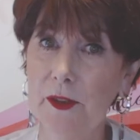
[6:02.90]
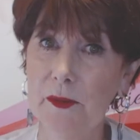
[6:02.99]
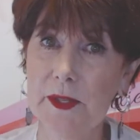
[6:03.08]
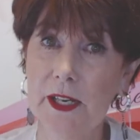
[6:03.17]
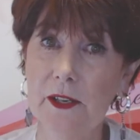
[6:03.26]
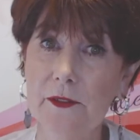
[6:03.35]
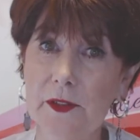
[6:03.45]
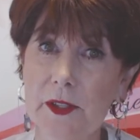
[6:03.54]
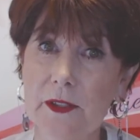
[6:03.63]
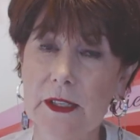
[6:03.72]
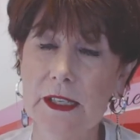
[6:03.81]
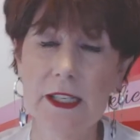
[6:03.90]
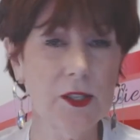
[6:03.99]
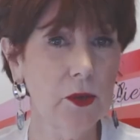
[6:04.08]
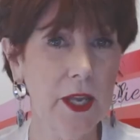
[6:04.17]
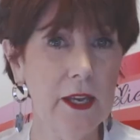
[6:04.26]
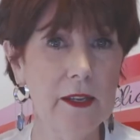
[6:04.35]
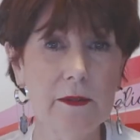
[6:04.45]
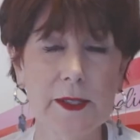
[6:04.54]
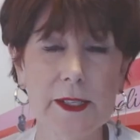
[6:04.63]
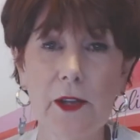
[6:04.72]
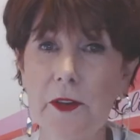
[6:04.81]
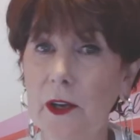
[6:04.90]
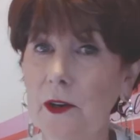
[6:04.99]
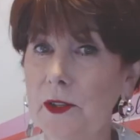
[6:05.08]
of themselves, it's okay. Self-care